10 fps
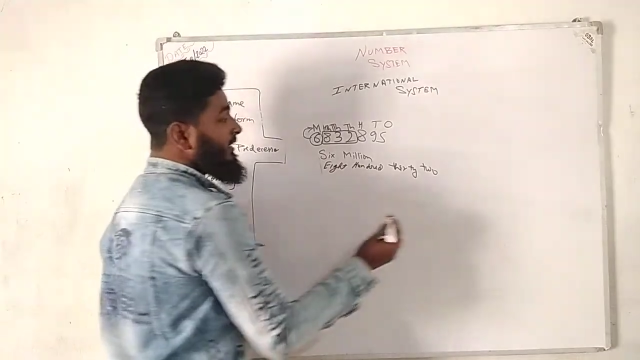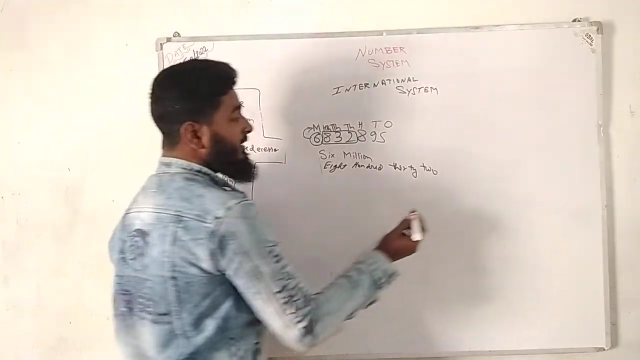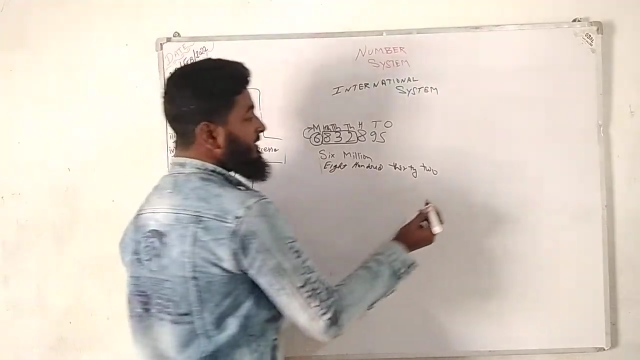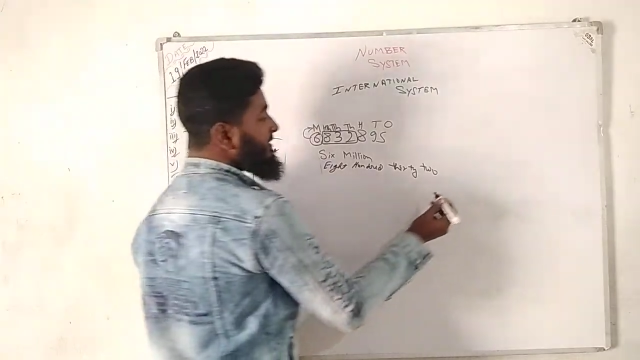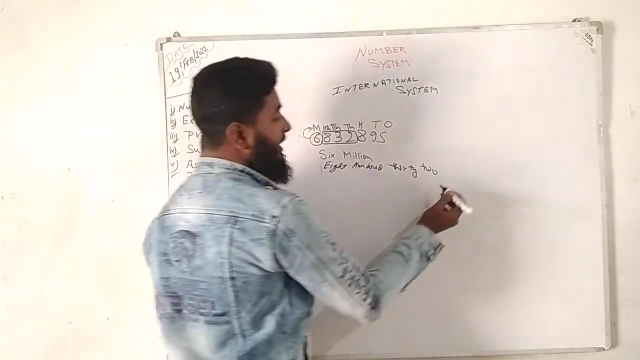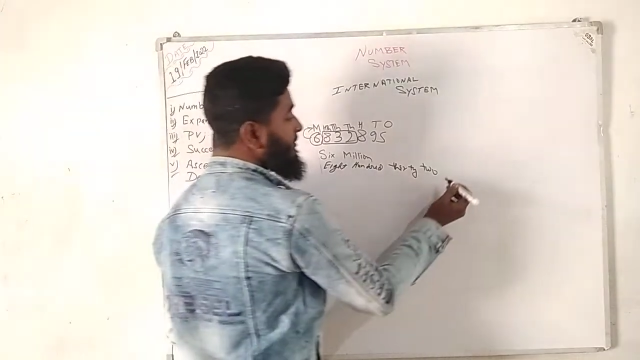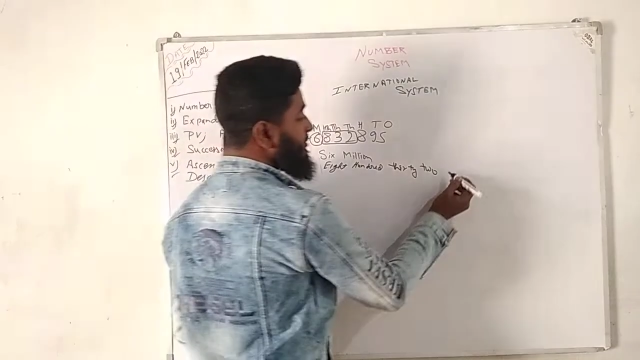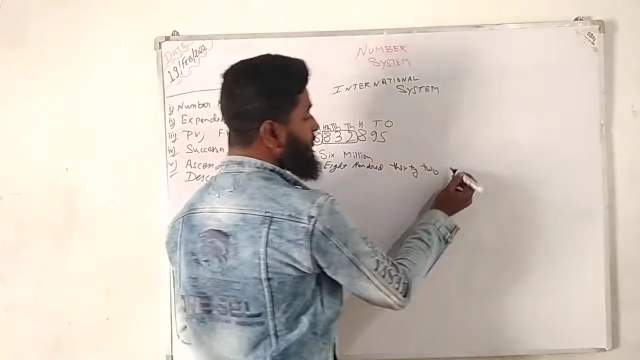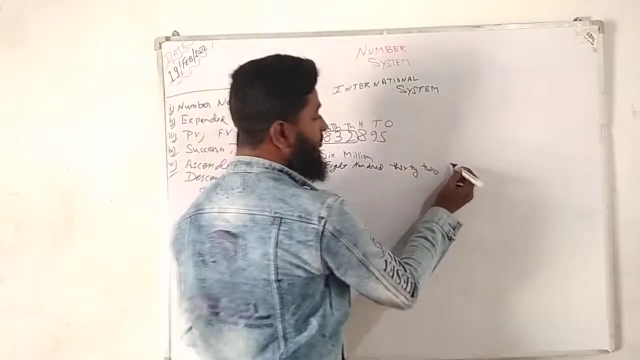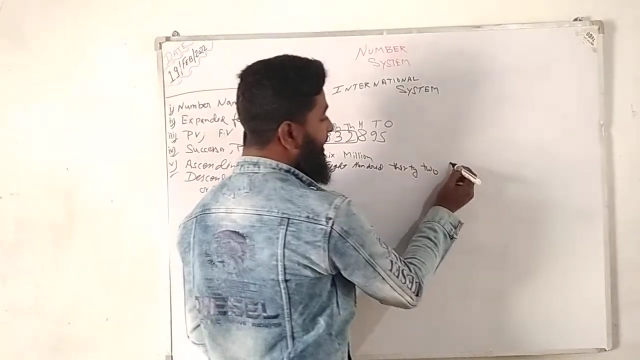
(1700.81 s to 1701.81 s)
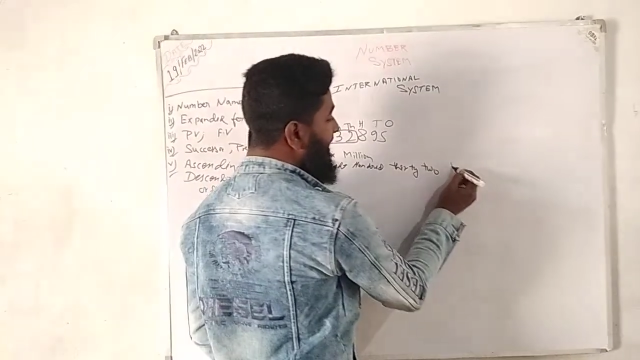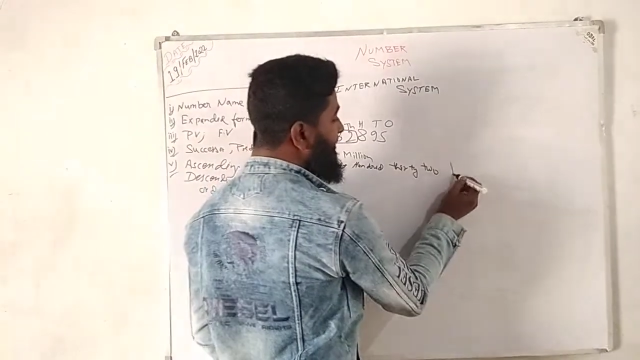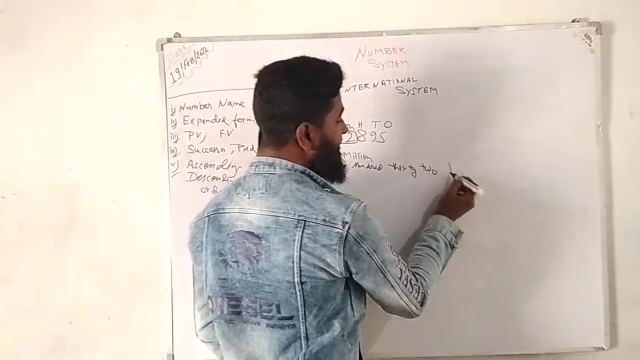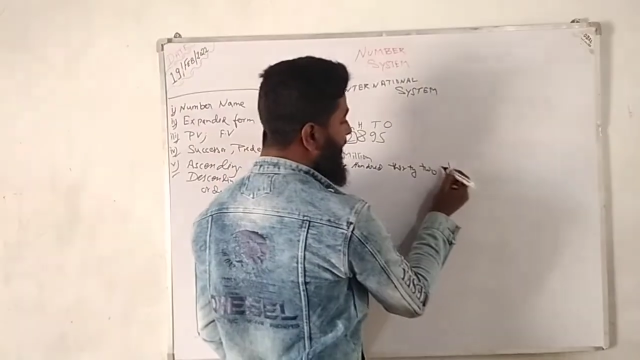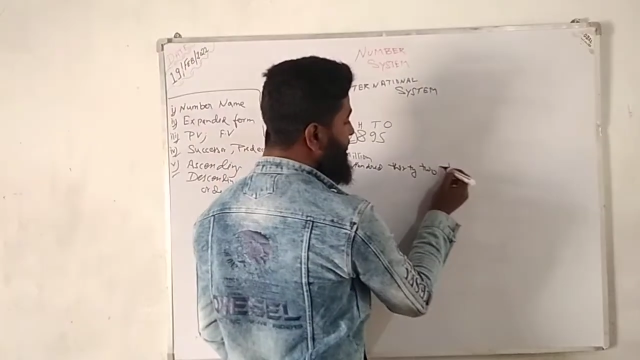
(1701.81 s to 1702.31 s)
It is 1000. So
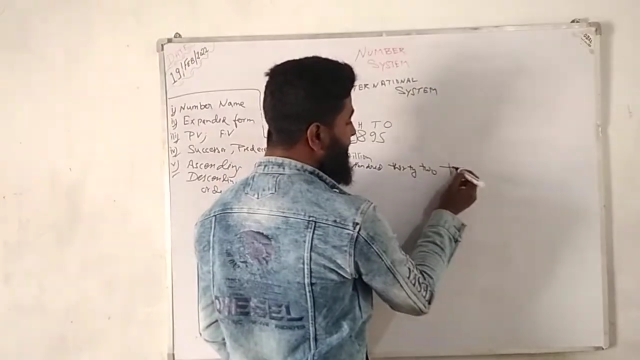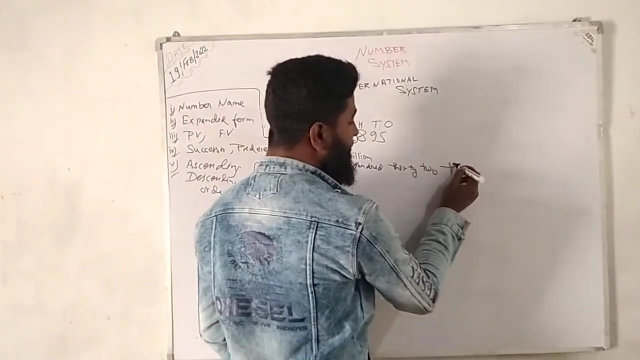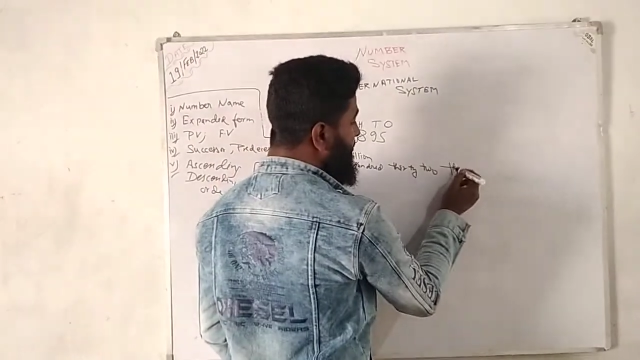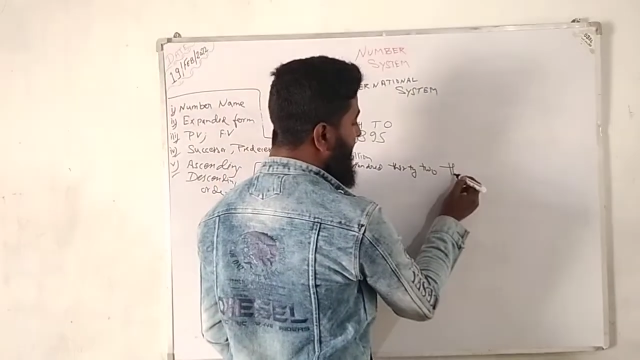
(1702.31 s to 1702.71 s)
write thousands.